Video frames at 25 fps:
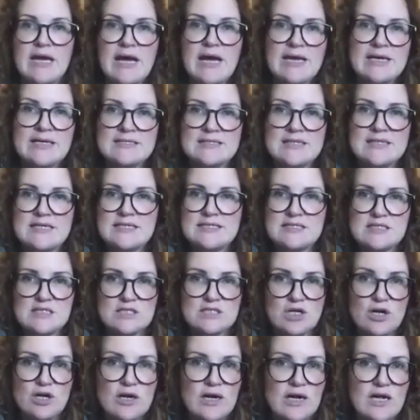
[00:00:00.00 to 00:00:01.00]
And it's like
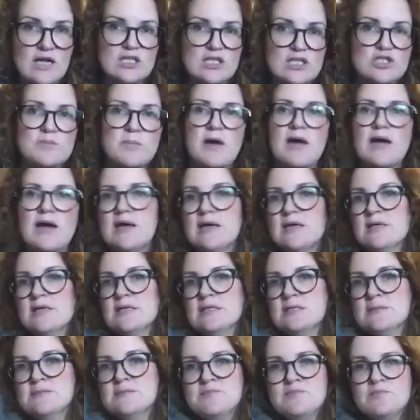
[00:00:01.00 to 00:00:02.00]
discouraged. But
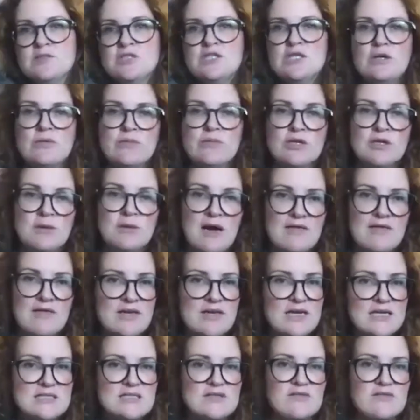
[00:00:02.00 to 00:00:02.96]
when you have kids,